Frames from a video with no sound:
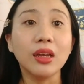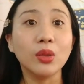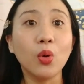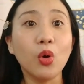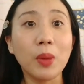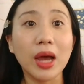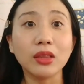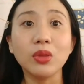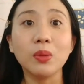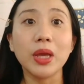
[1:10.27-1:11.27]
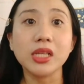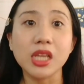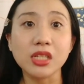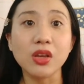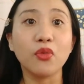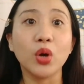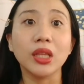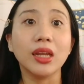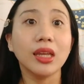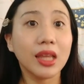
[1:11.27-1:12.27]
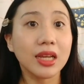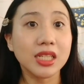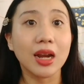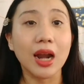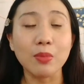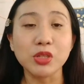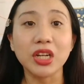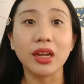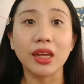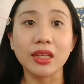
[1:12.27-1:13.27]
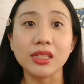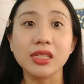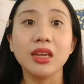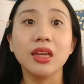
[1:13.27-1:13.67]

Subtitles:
to go back to the basics of what an index and an abstract is,